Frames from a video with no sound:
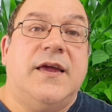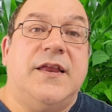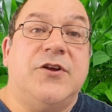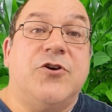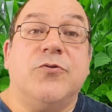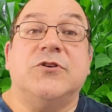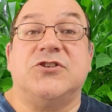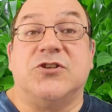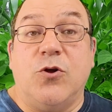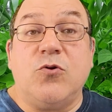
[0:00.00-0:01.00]
It
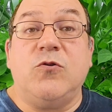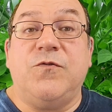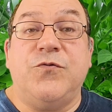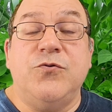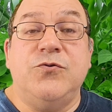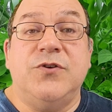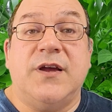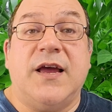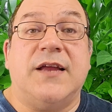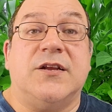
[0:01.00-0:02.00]
encourages local food
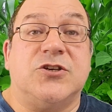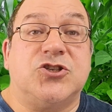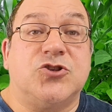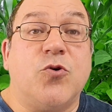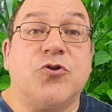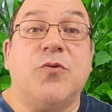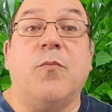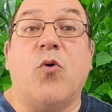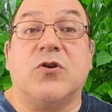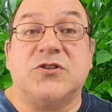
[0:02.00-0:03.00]
and a shorter,
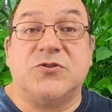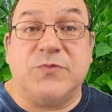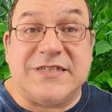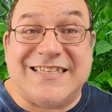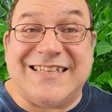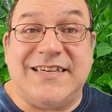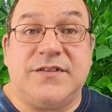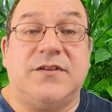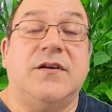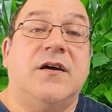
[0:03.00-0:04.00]
more resilient